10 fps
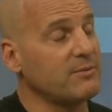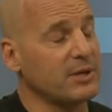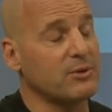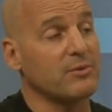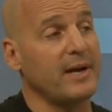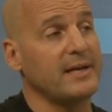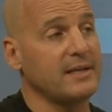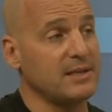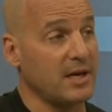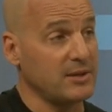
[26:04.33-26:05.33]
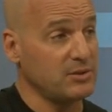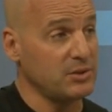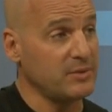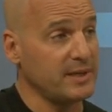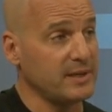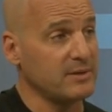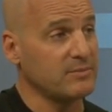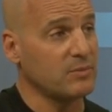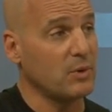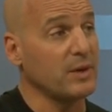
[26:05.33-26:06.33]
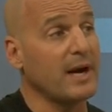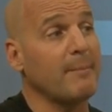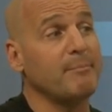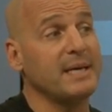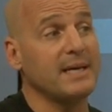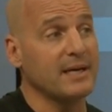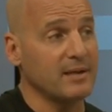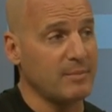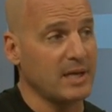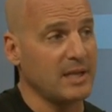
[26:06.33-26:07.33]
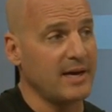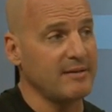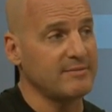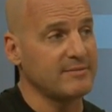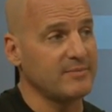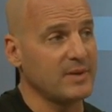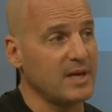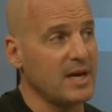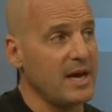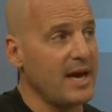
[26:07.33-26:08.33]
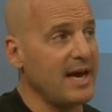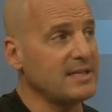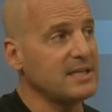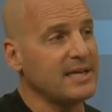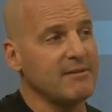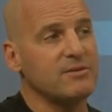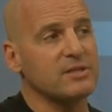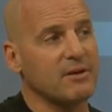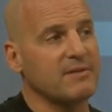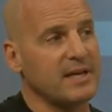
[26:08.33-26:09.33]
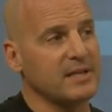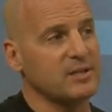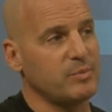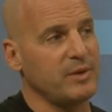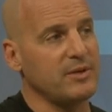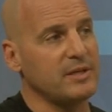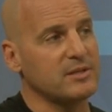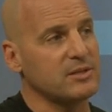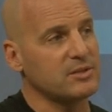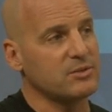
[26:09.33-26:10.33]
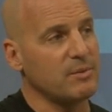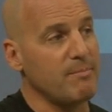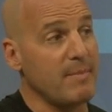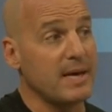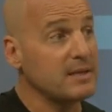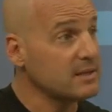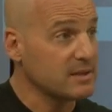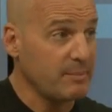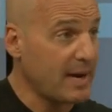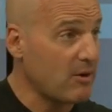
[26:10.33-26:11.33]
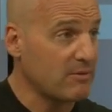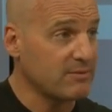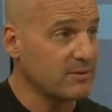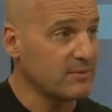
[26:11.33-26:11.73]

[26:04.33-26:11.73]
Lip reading: regretted not doing or not being in my life? And to give yourself that experience is tremendously powerful.